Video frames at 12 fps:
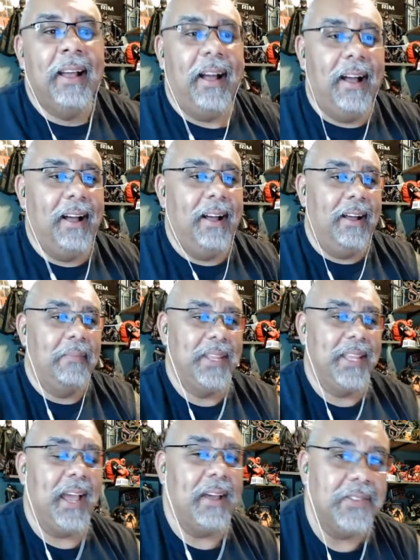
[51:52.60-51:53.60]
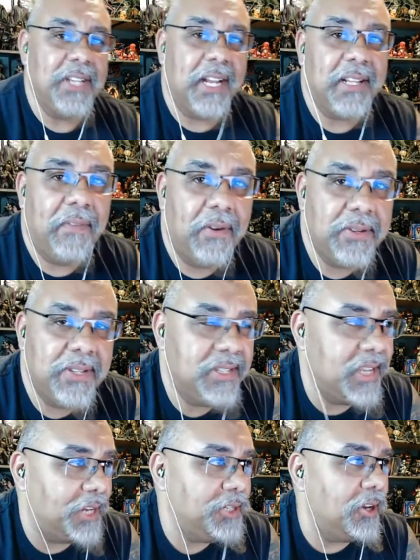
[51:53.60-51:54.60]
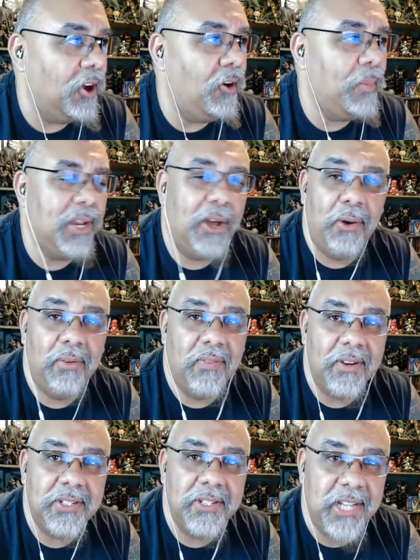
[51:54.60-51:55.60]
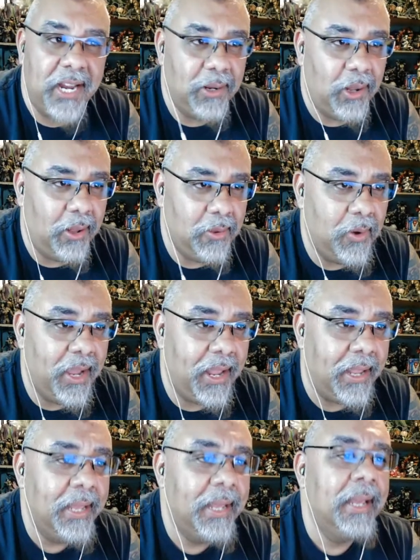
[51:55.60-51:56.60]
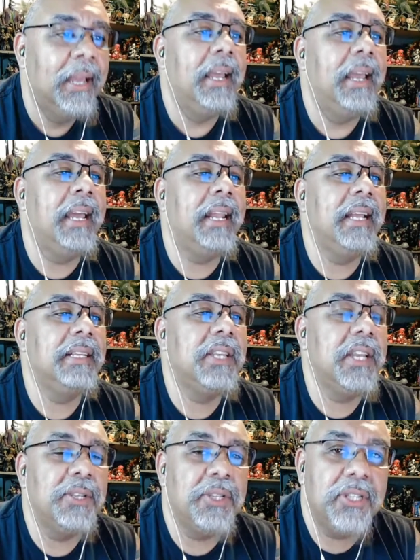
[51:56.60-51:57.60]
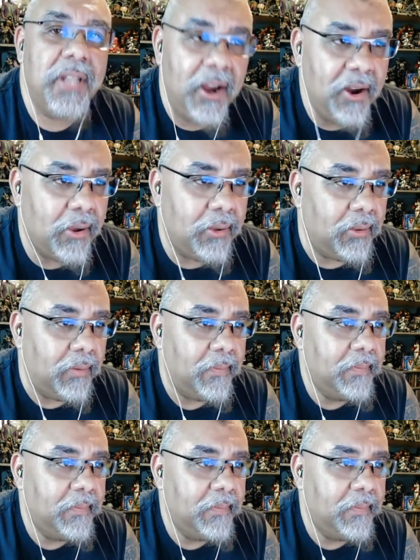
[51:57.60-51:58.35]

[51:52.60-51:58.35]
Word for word: Uh, but yeah, check the versus section. Home Alone versus Jingle All the Way. It is hysterical.